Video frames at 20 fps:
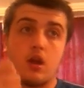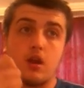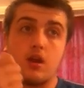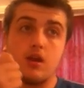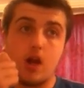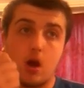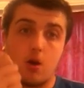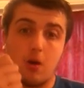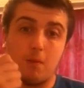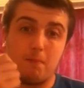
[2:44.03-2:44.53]

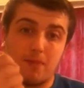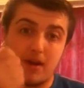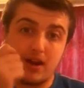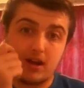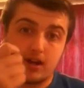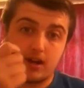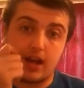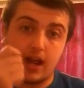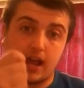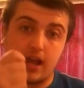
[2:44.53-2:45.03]
Now, a
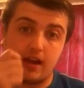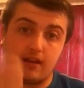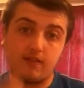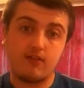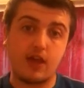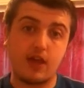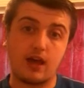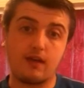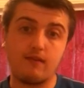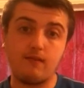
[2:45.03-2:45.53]
big key
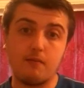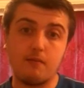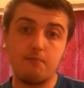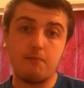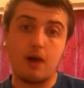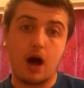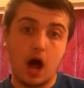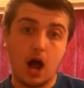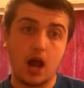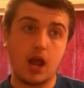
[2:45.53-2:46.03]
date in
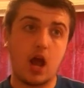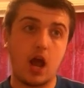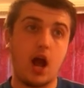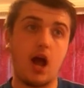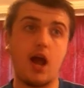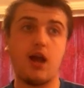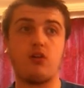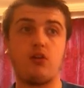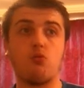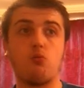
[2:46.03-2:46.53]
my
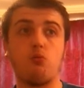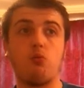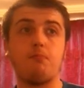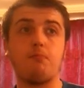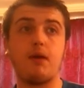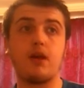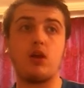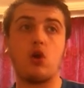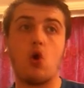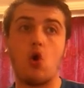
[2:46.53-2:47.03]
eyes
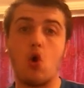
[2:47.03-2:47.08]
would be